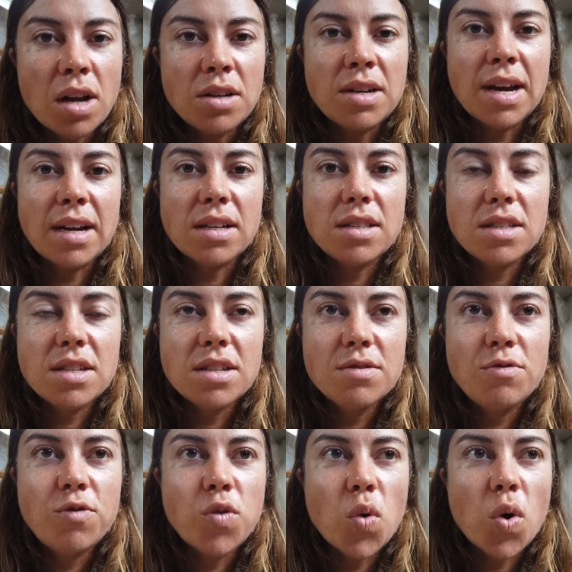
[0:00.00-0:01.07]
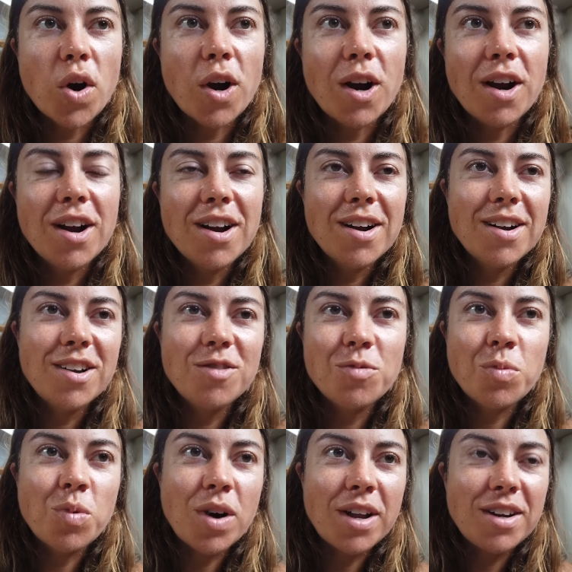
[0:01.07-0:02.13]
context for
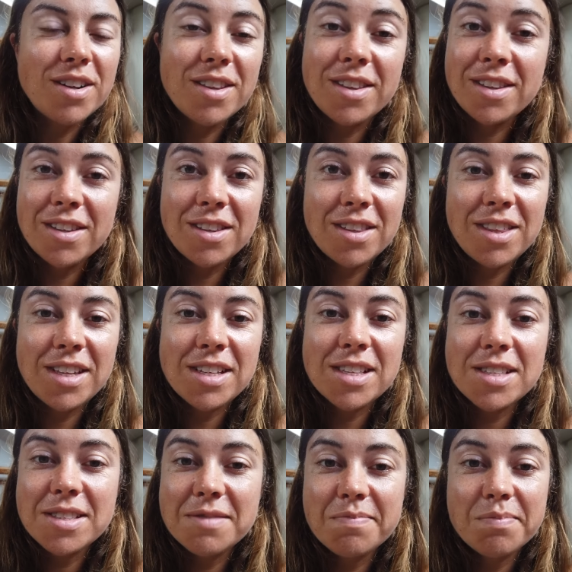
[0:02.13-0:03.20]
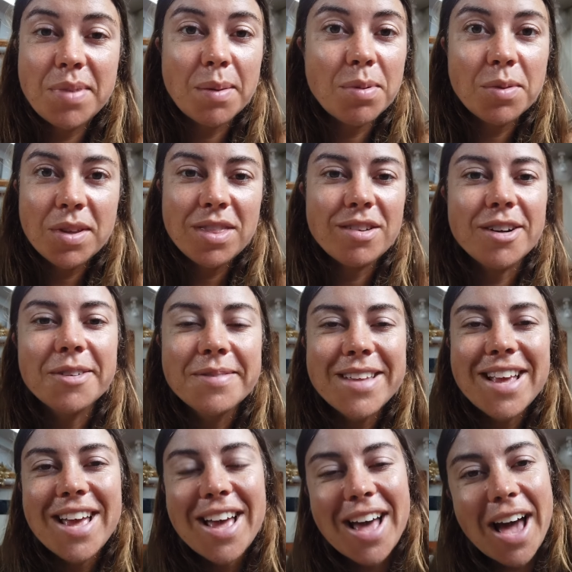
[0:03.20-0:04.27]
what these people went through.
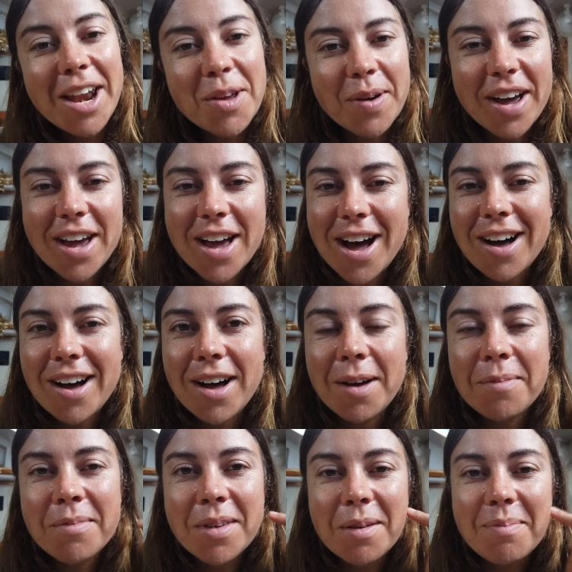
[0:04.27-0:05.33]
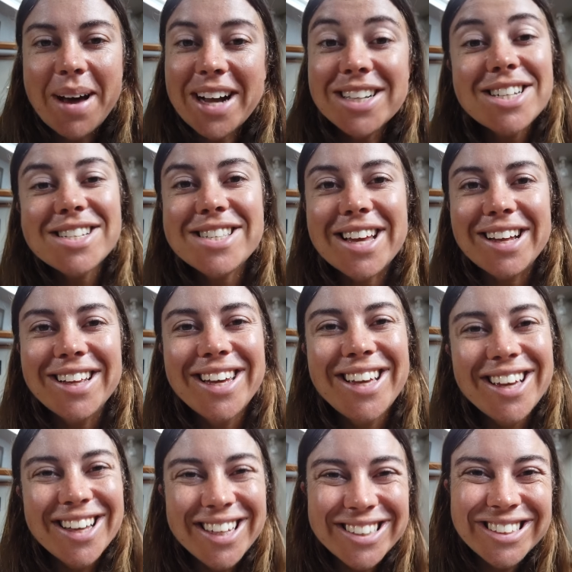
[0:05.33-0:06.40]
Anyway, back to
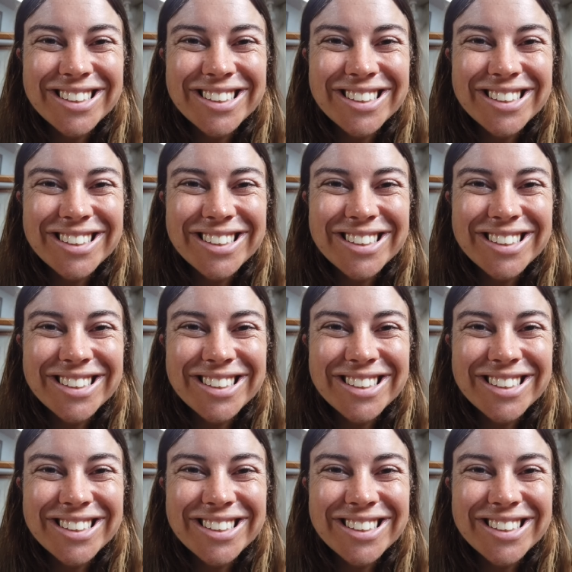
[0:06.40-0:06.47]
sailing.